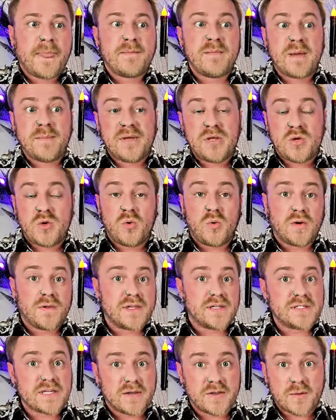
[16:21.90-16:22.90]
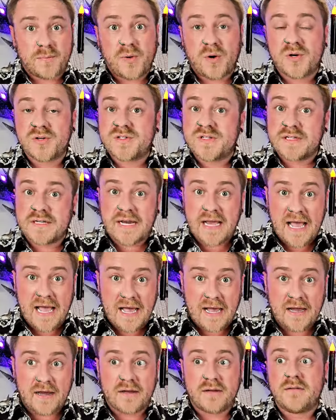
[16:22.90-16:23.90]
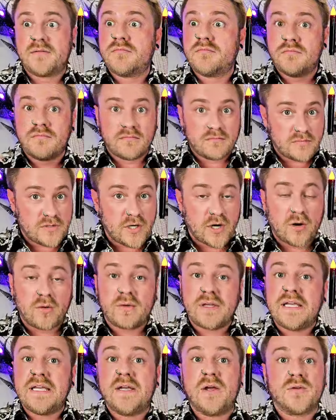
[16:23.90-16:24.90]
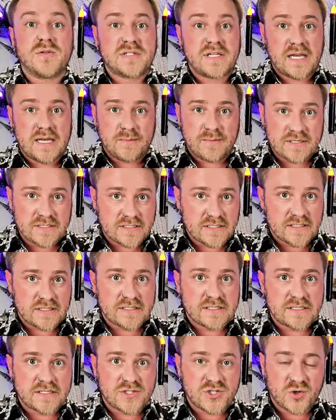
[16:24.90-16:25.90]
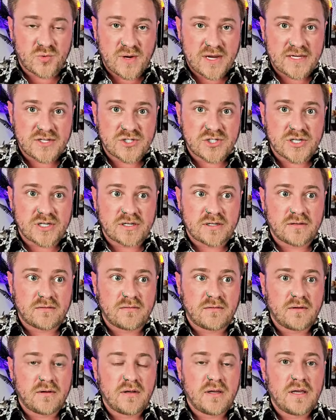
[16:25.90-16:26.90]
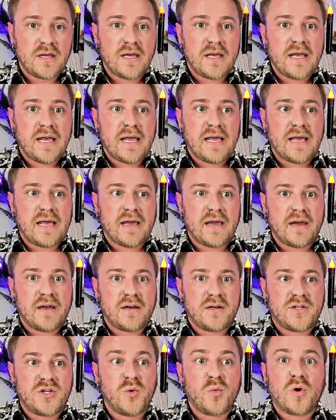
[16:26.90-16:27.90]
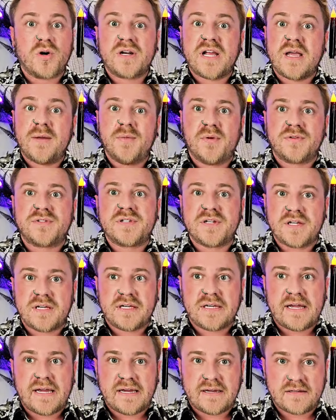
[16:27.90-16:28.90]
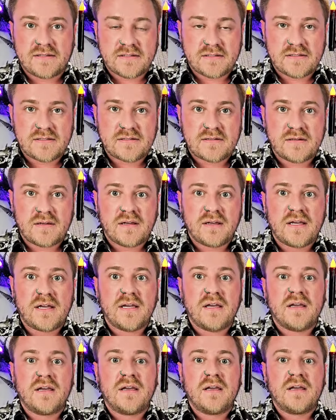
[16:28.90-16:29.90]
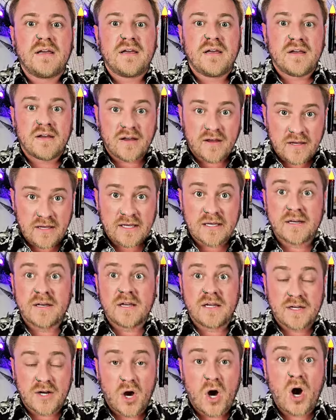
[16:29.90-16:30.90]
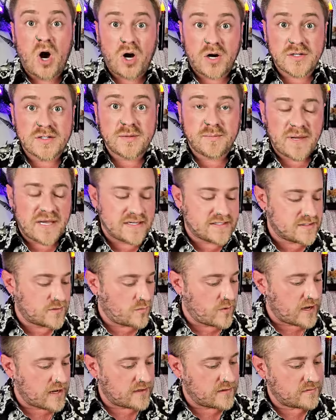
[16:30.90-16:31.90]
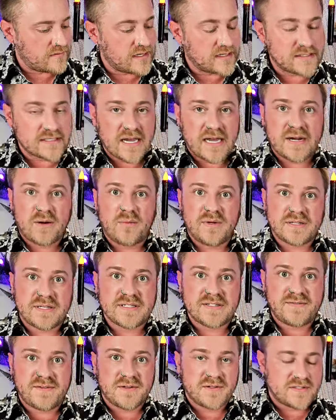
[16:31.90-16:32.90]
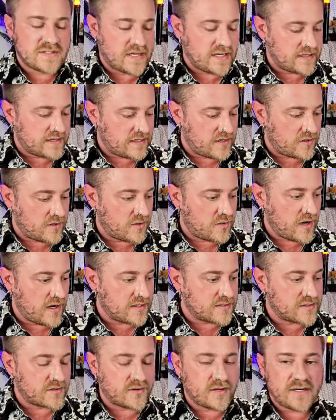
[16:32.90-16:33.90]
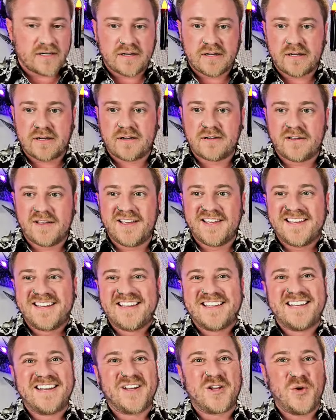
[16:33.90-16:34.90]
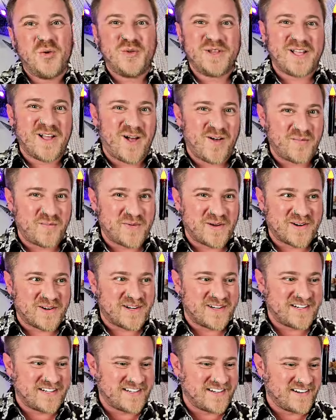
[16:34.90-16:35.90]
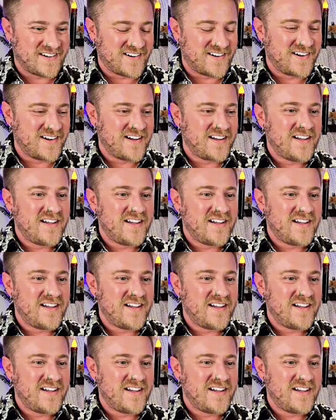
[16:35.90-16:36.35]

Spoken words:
Maybe you or this other person had, egos came into the situation and you weren't able to connect in a heart-based way. That's kind of what this feels like here. You guys are in a cooling off period here